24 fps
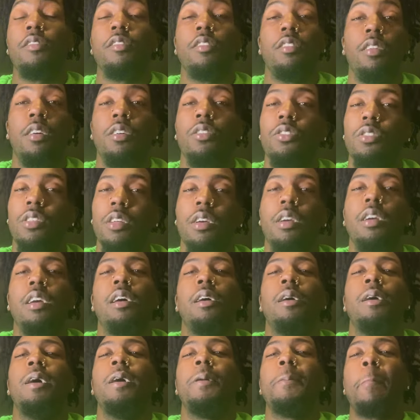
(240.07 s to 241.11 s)
that's another thing
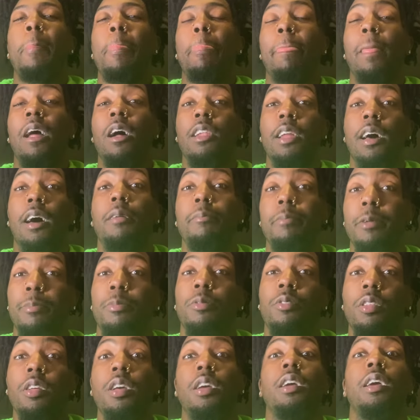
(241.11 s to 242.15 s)
a lot of
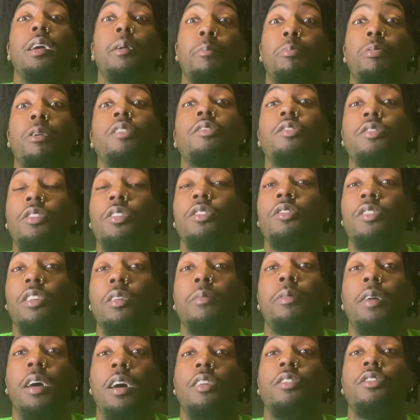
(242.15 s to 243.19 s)
people think impressing your
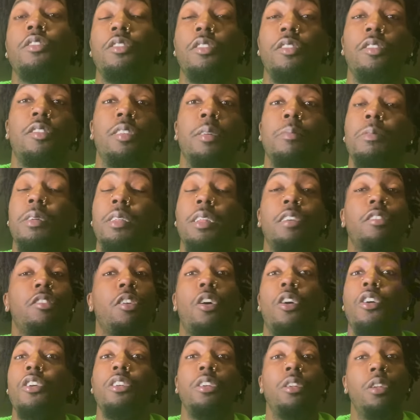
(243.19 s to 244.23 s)
subconscious is something that's
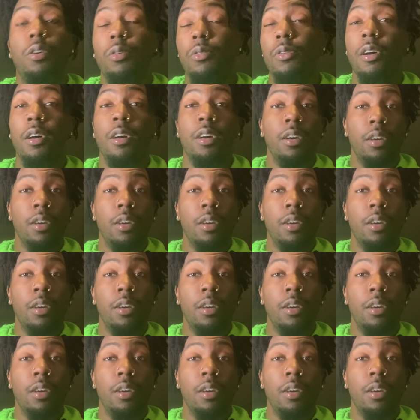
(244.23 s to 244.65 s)
hard to do